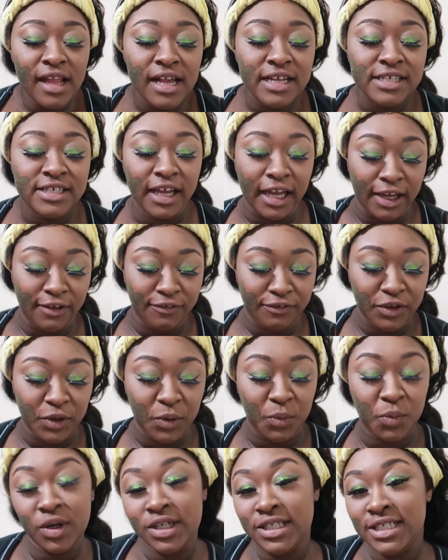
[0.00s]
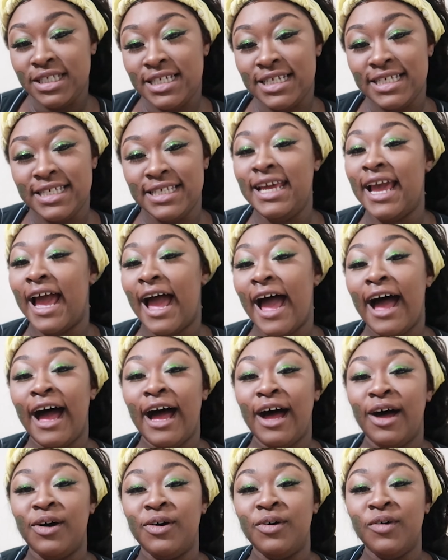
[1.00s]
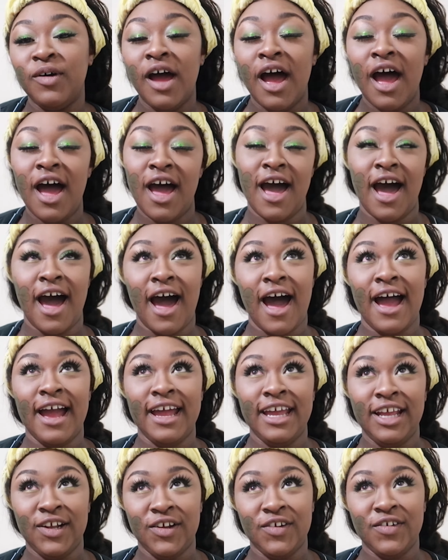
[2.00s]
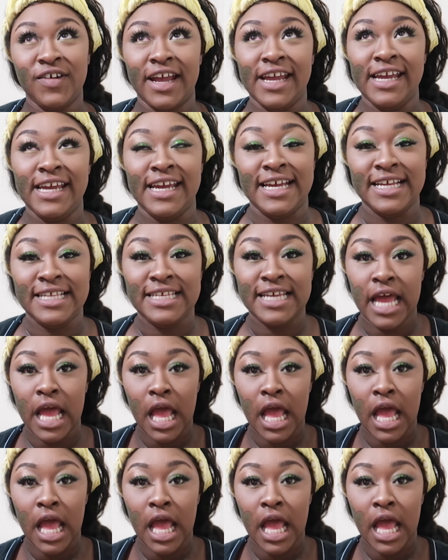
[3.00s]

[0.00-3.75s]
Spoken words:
So if you want to see how I created